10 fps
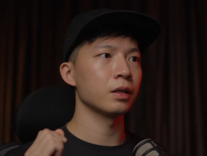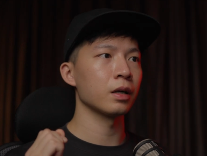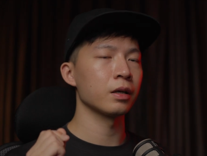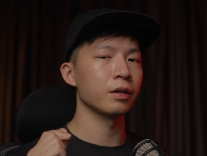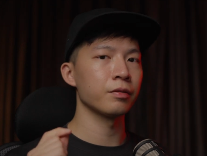
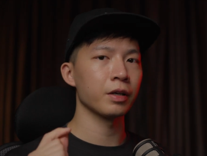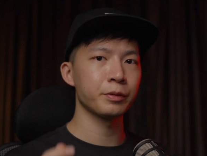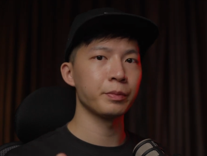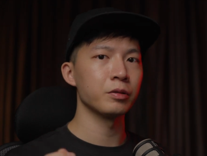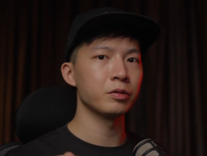I've
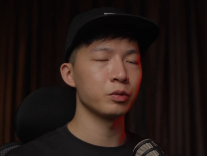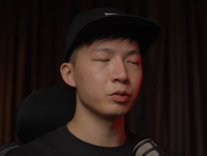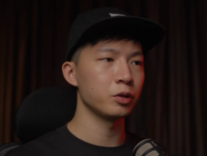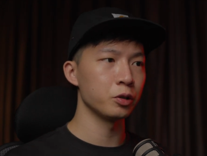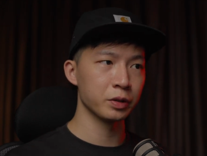experienced
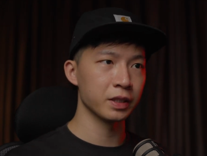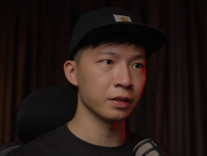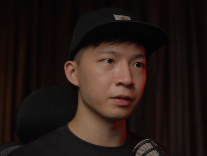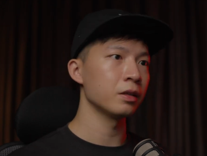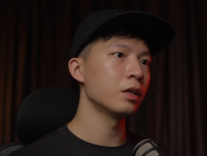using
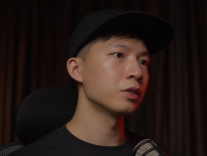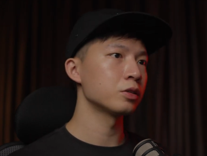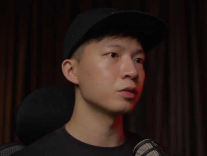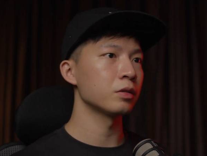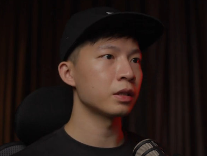it.
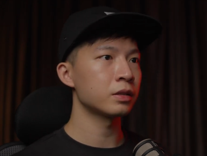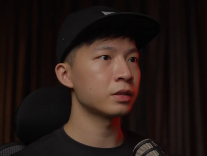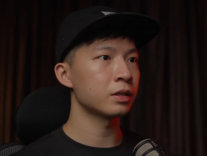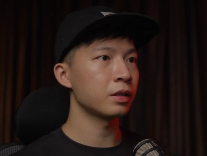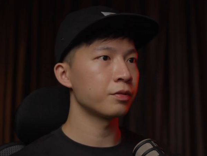So let's
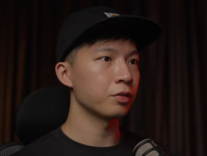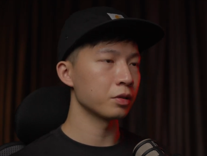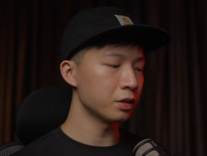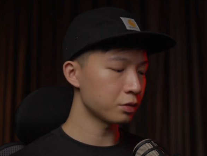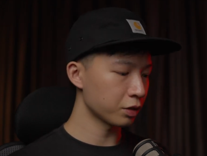say for
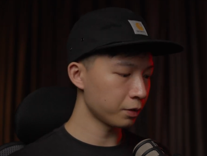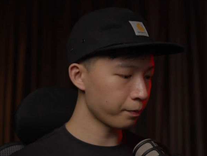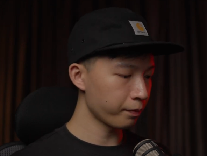this one,